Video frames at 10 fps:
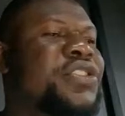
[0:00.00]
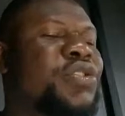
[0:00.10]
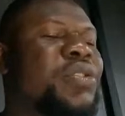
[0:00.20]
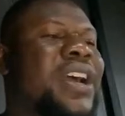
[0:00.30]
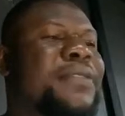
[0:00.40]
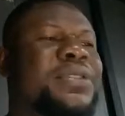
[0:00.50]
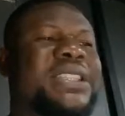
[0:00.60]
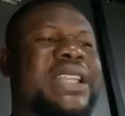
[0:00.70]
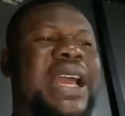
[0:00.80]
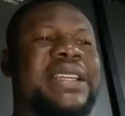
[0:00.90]
You don't have to
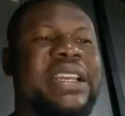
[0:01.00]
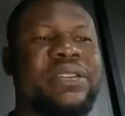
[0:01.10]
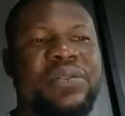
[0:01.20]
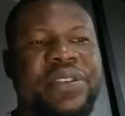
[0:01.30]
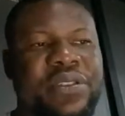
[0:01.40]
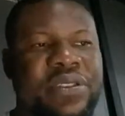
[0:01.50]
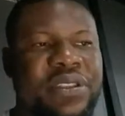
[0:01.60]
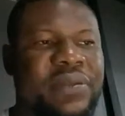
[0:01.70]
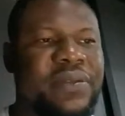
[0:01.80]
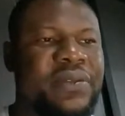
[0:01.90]
stand there to do it
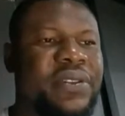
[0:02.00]
yourself.